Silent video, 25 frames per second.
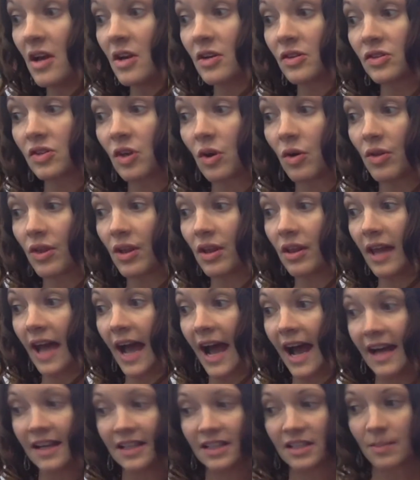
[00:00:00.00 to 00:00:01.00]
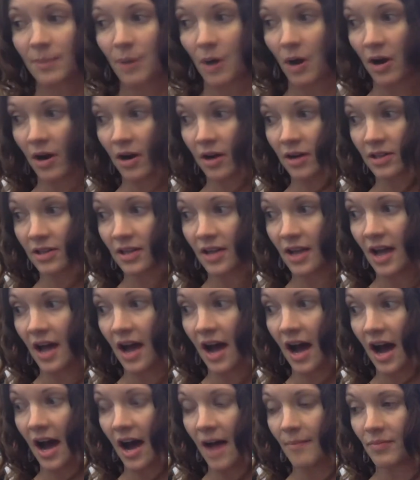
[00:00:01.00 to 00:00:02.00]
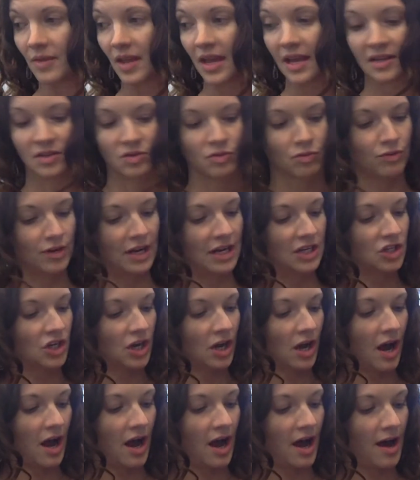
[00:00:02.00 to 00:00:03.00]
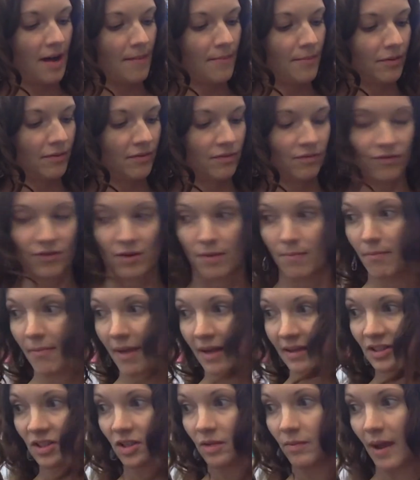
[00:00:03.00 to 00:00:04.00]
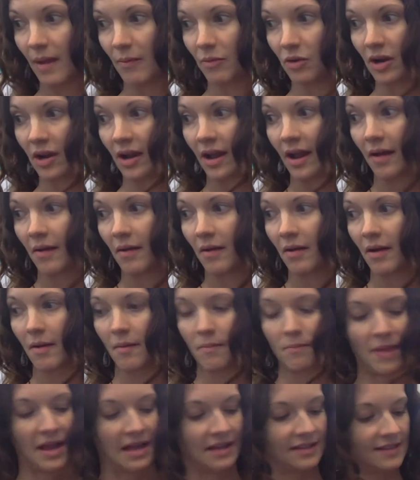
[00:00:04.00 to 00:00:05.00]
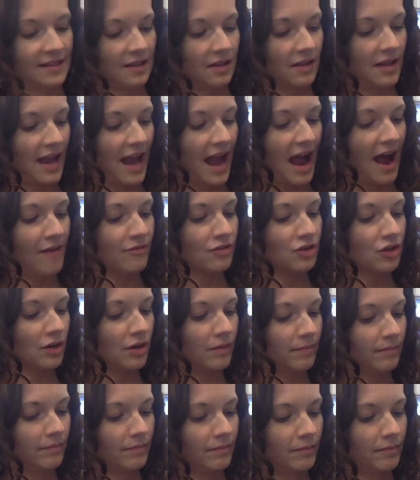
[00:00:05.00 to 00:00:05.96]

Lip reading: So the last part is reaching up from muscle memory, basically after